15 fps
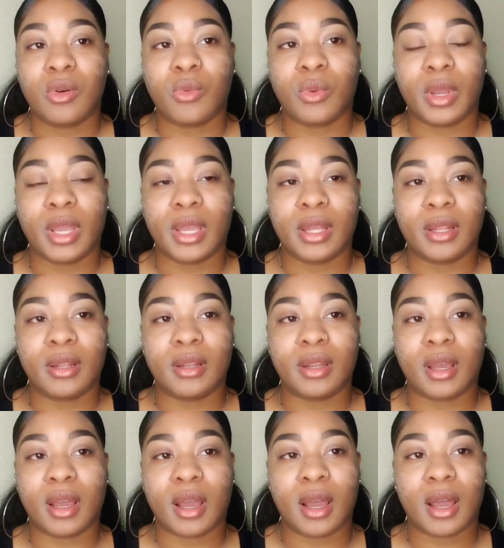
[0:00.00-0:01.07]

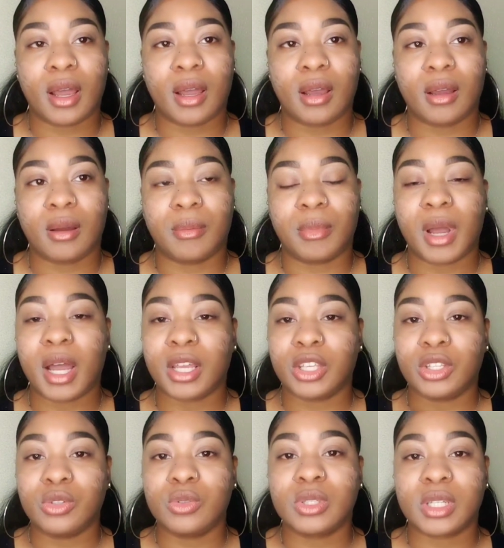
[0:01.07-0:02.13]
when
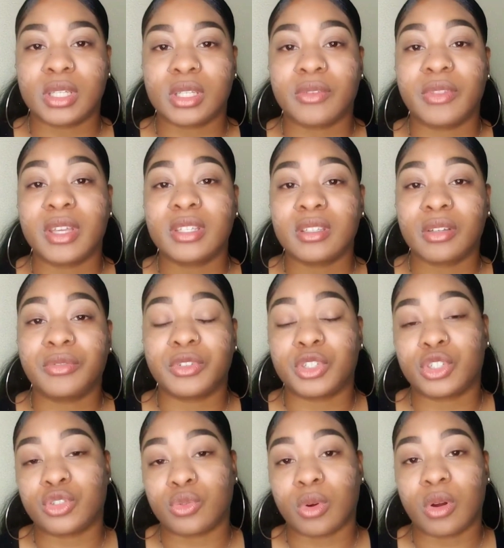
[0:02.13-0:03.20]
I use that stuff is
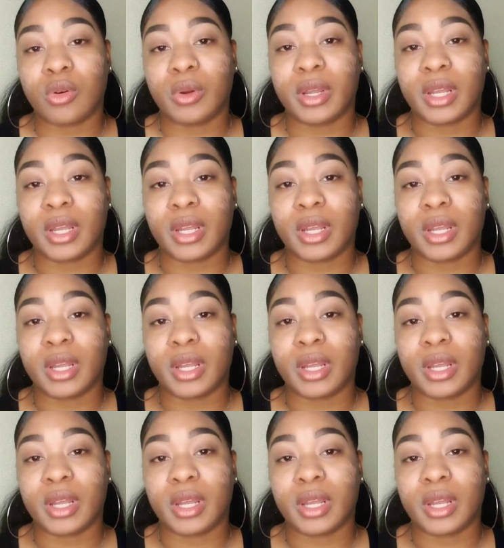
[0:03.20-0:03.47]
strong.